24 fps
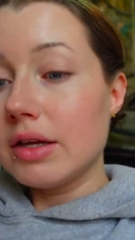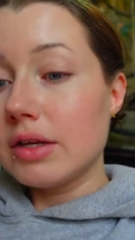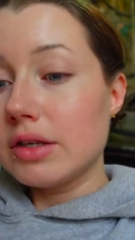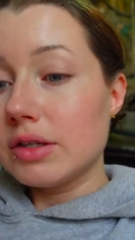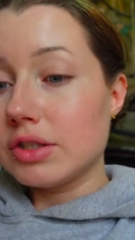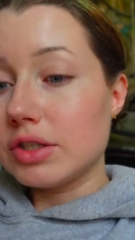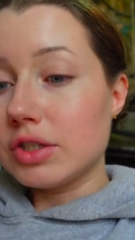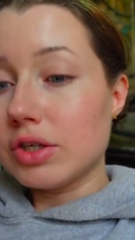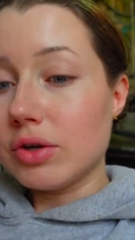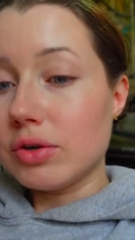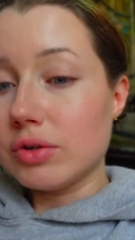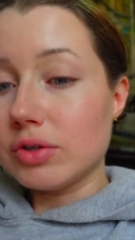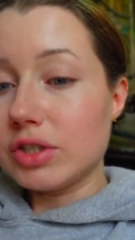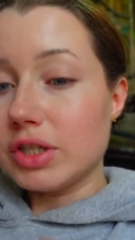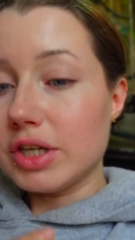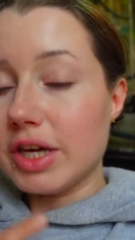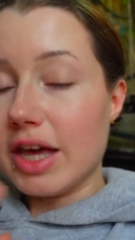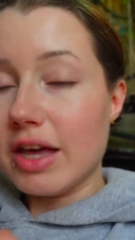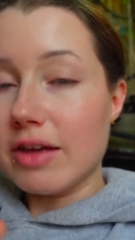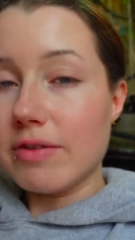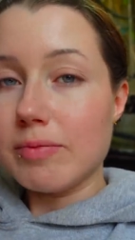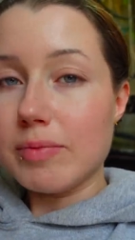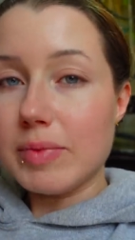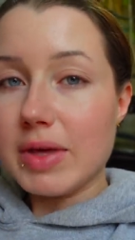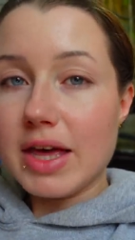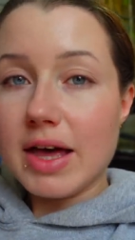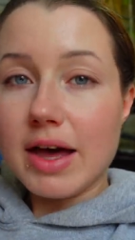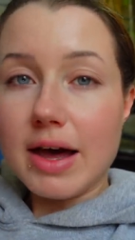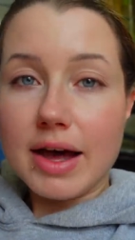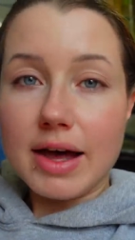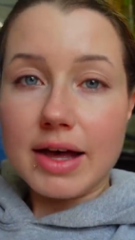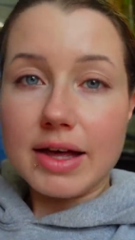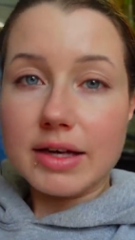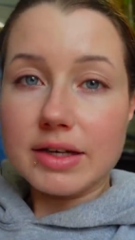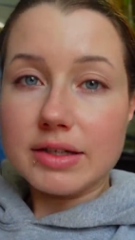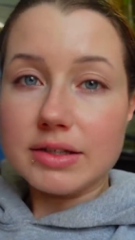so she gave me
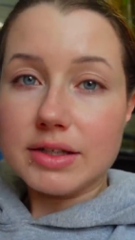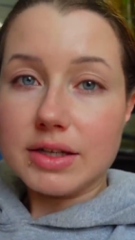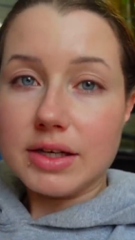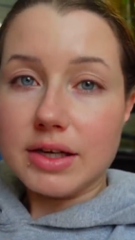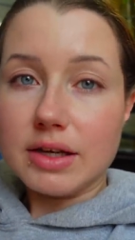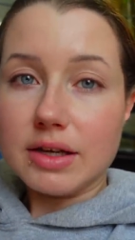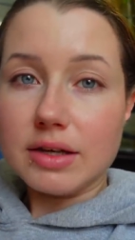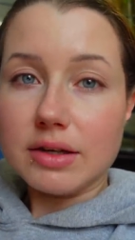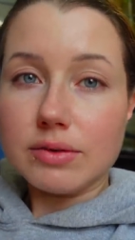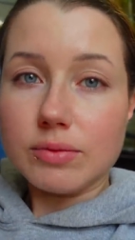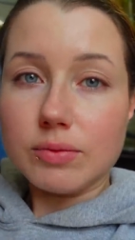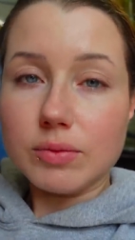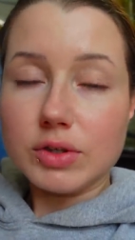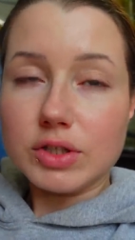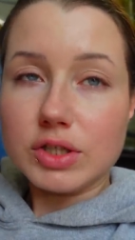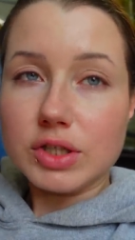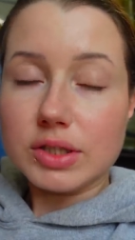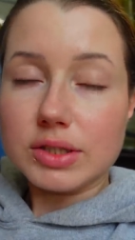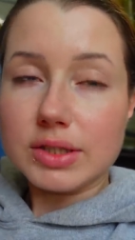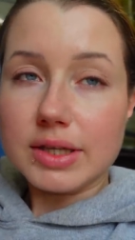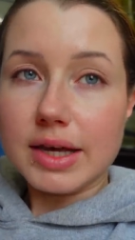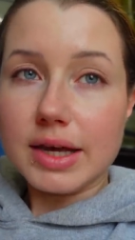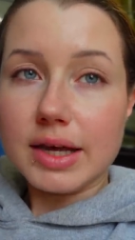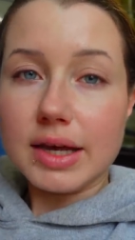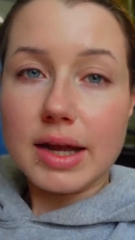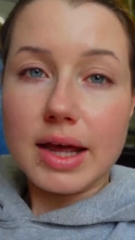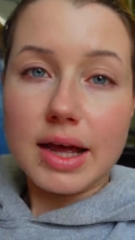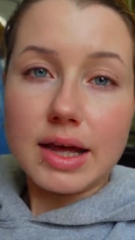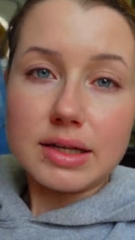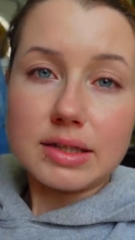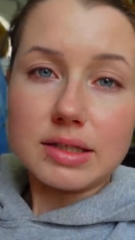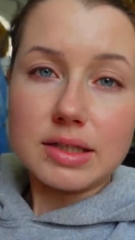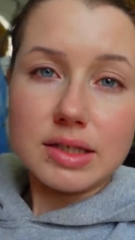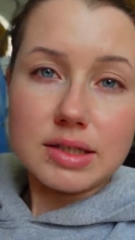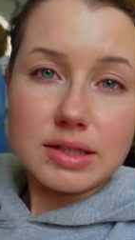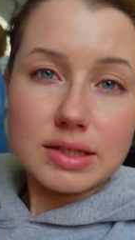iodine which is like an
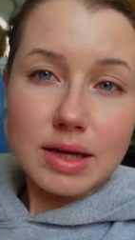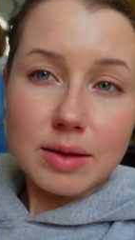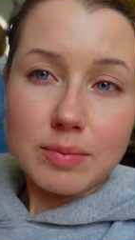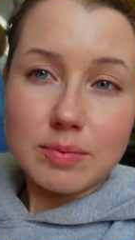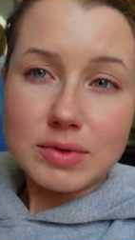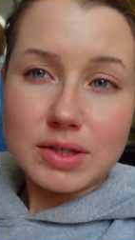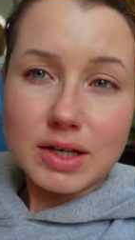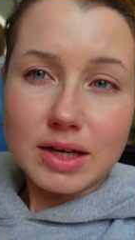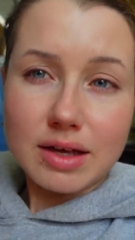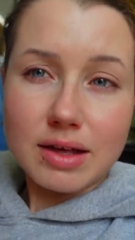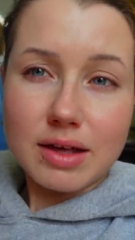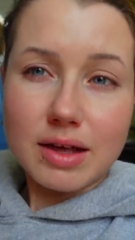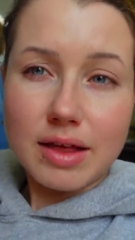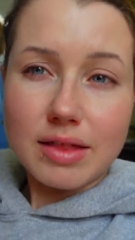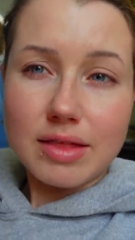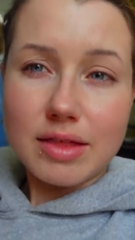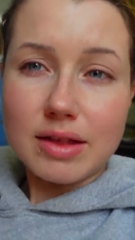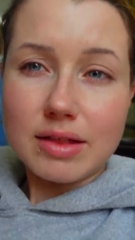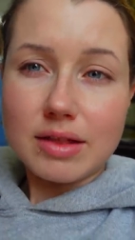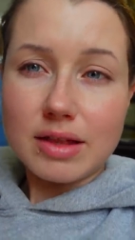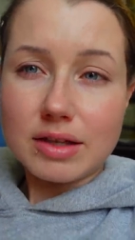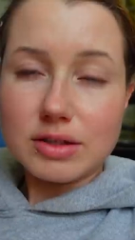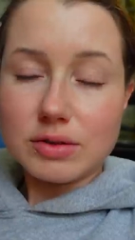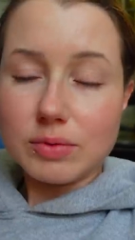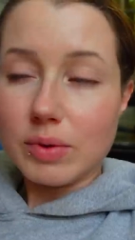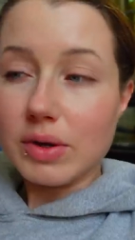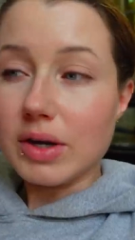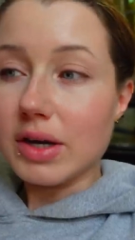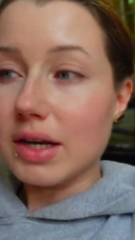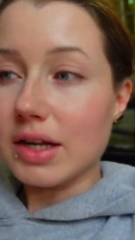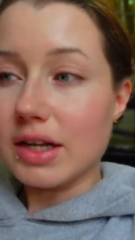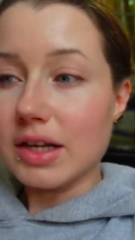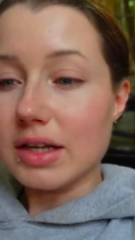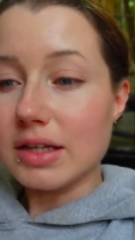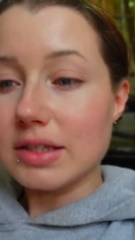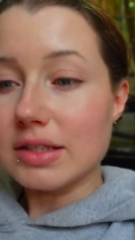antiseptic i think that's what it
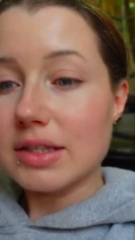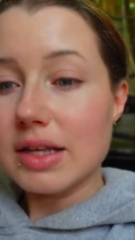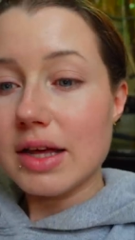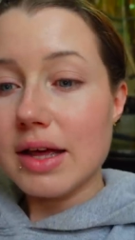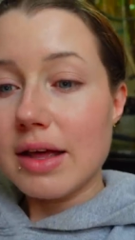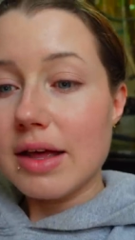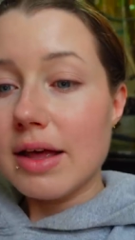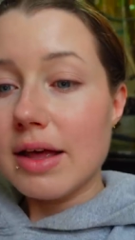is